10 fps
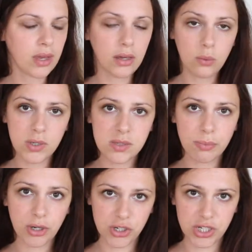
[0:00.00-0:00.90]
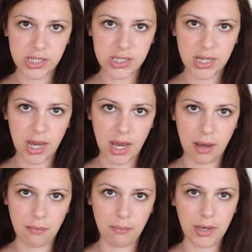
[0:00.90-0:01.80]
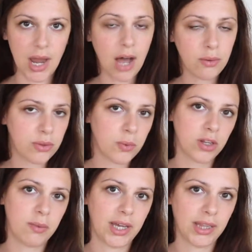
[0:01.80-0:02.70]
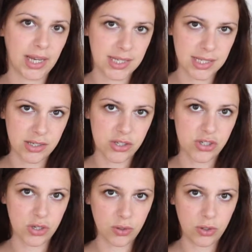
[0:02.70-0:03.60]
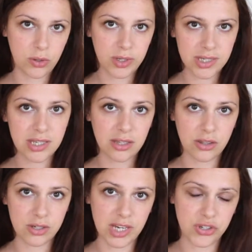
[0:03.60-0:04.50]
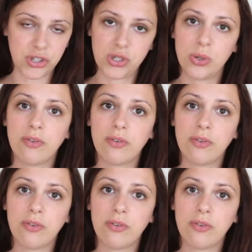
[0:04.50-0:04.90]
it was purchased not with a worldwide license, so you can see that there's actually 2